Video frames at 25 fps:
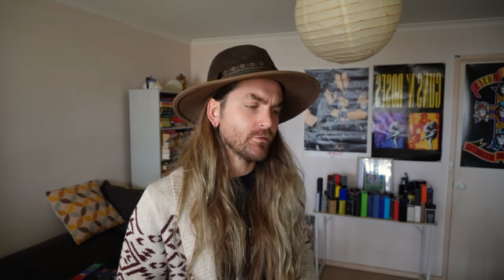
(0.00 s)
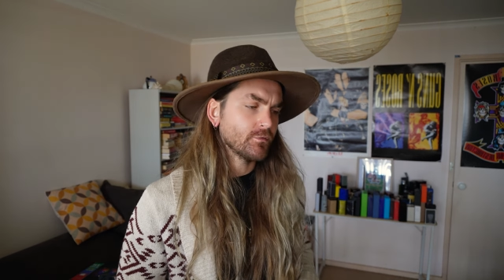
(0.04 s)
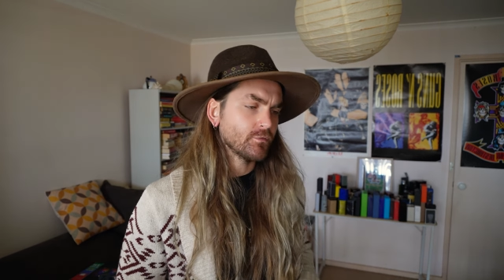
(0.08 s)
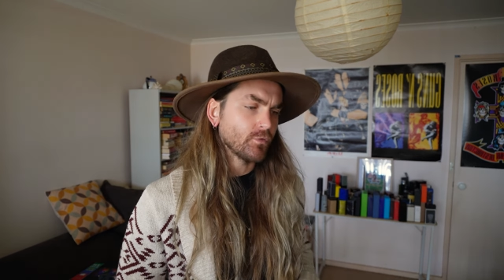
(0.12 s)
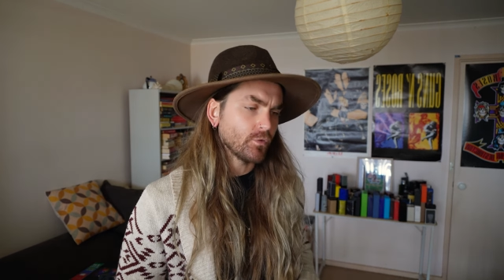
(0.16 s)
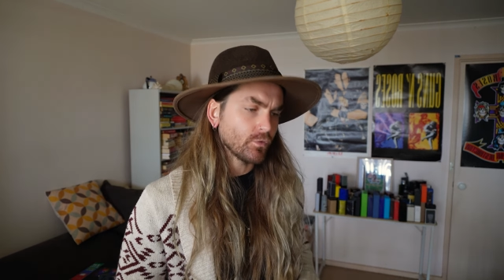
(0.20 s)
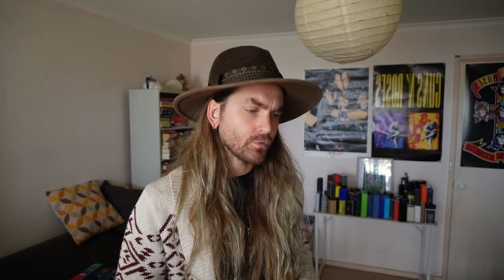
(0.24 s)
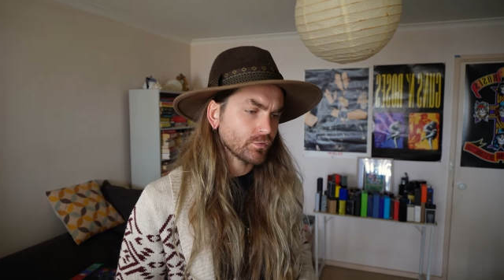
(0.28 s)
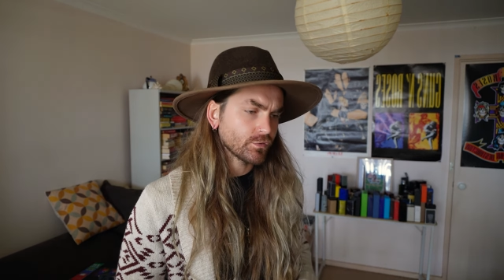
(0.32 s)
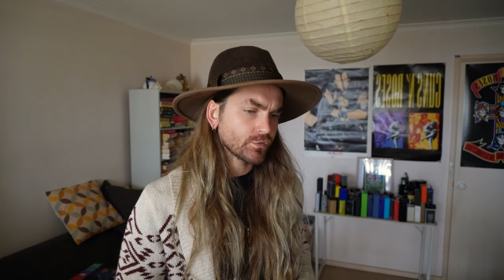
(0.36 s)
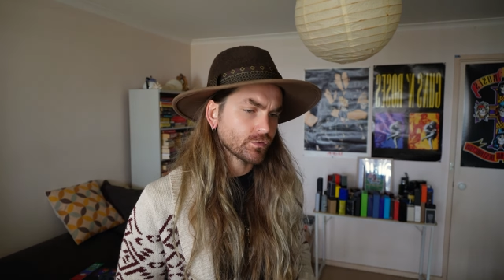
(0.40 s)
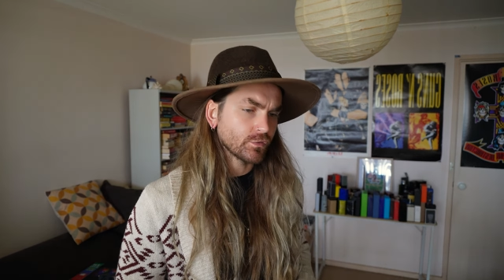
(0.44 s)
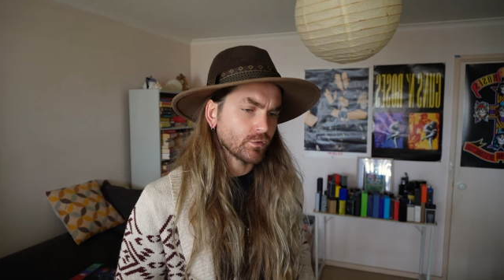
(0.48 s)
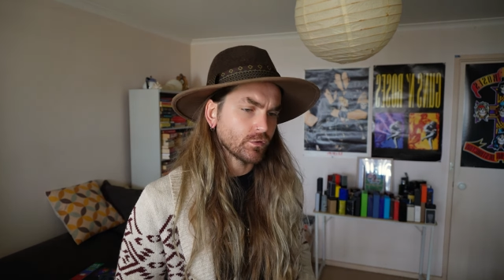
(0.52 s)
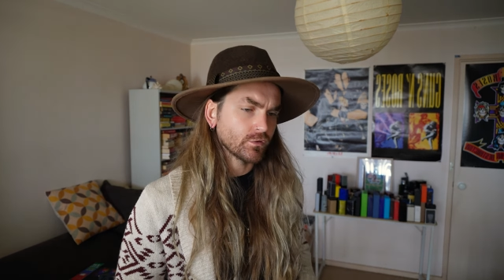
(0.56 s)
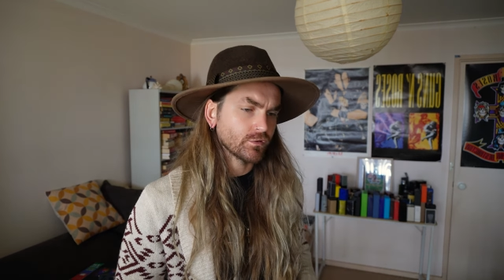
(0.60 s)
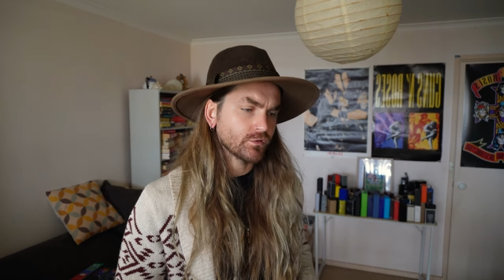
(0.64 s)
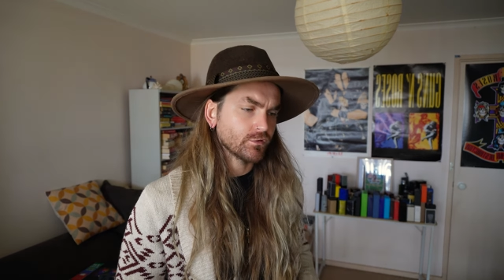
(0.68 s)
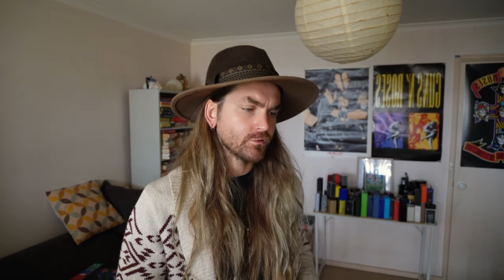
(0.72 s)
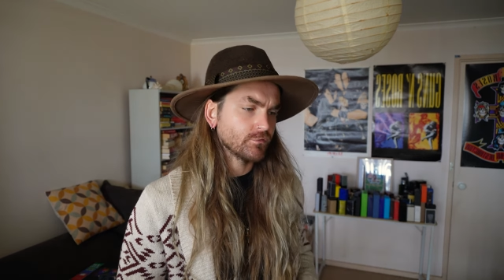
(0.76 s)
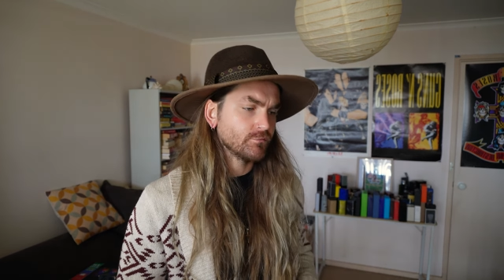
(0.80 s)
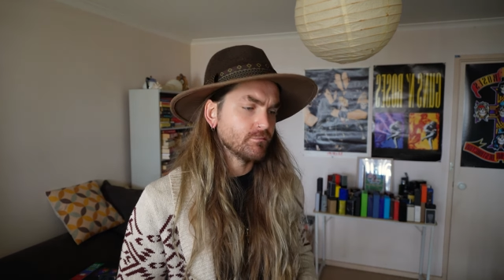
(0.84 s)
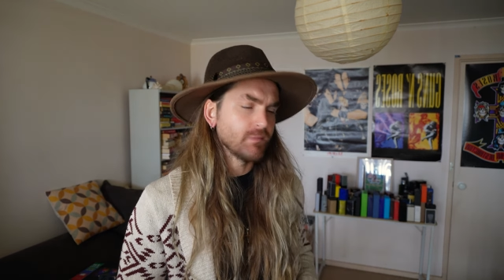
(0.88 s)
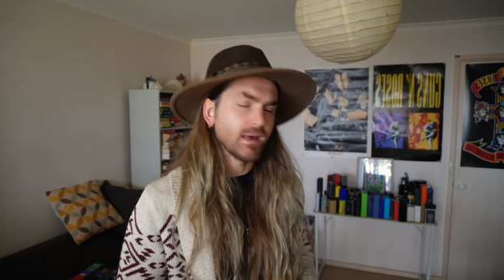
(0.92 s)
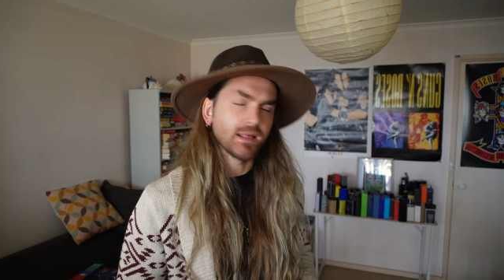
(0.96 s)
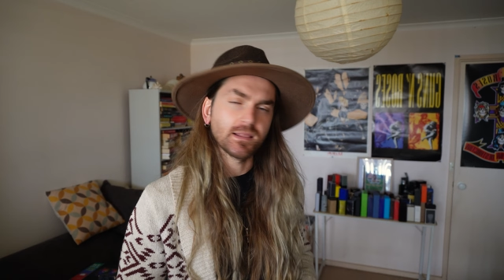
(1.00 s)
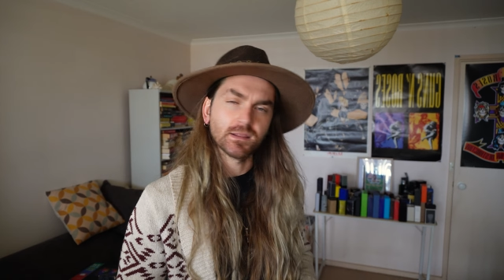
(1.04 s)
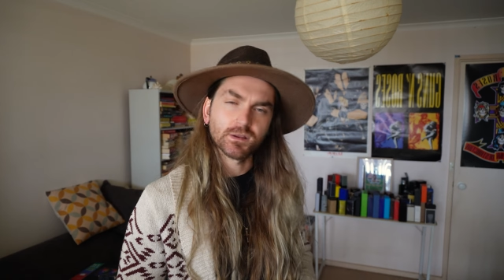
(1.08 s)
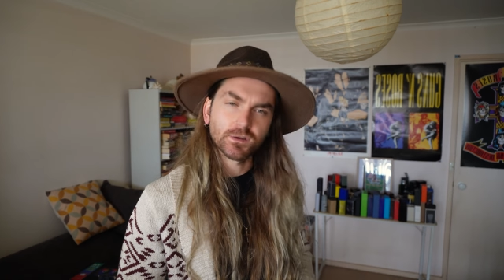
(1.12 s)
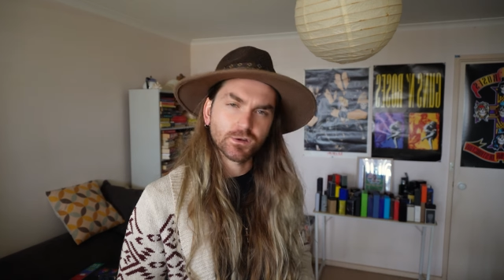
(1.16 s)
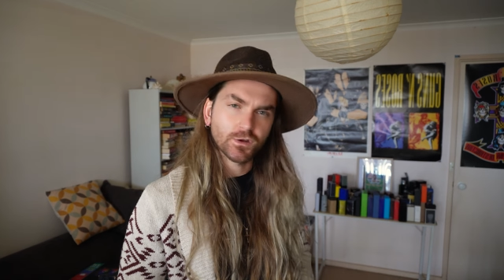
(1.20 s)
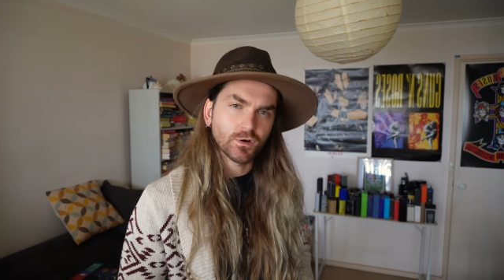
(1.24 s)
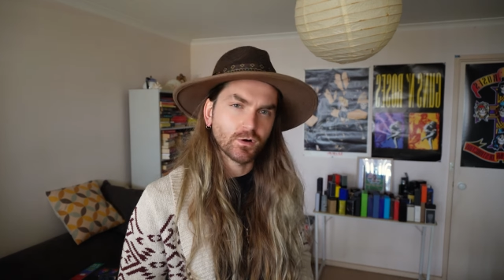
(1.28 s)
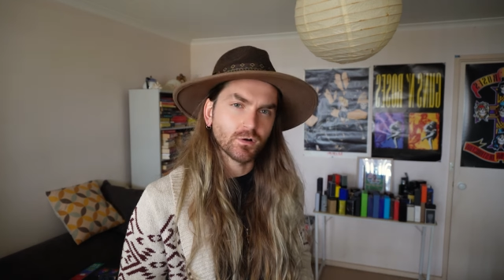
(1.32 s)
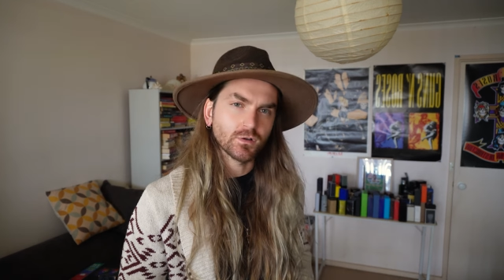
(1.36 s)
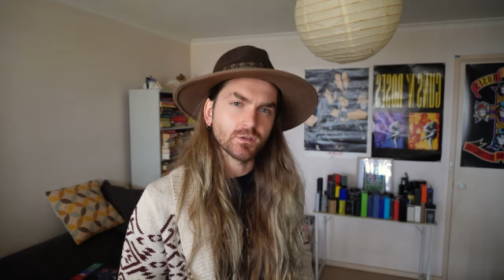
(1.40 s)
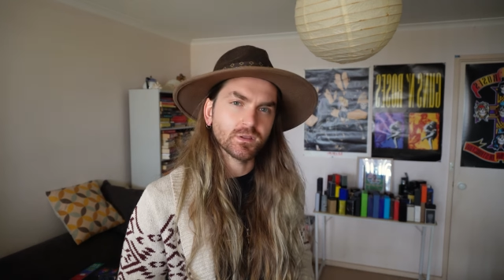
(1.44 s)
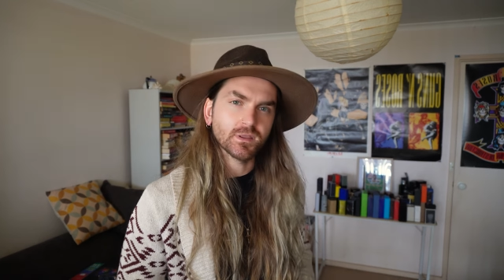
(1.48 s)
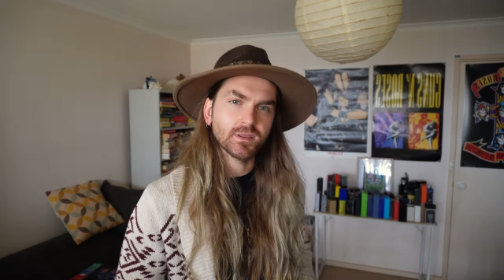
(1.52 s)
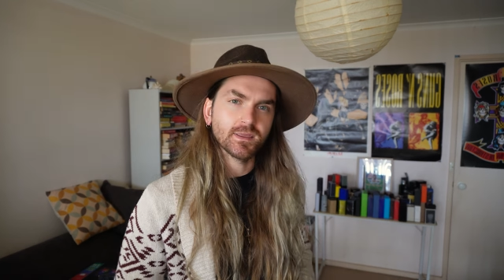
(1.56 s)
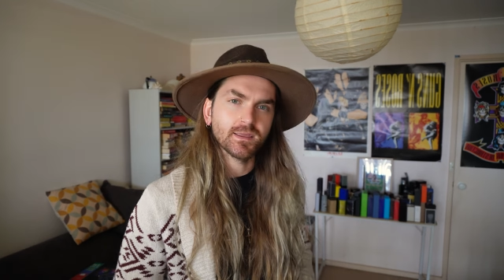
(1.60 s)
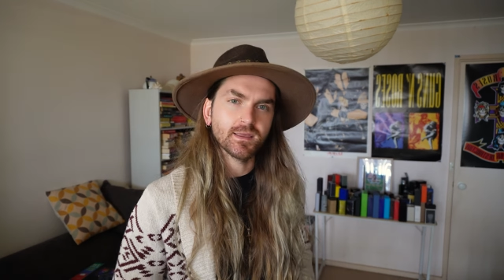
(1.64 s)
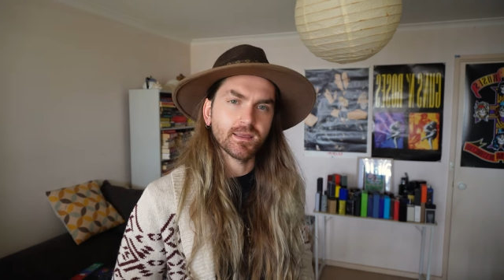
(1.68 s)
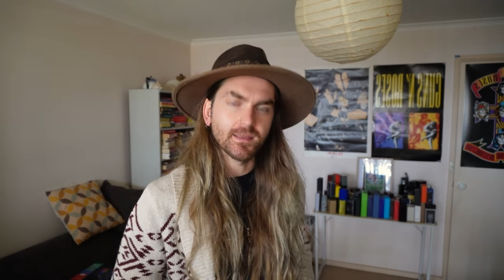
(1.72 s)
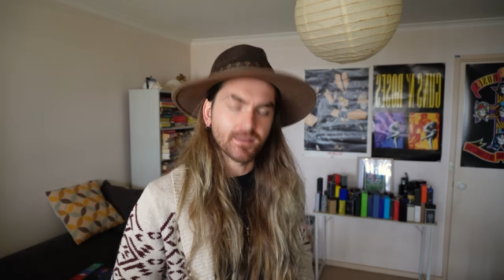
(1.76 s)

of all sorts of melancholy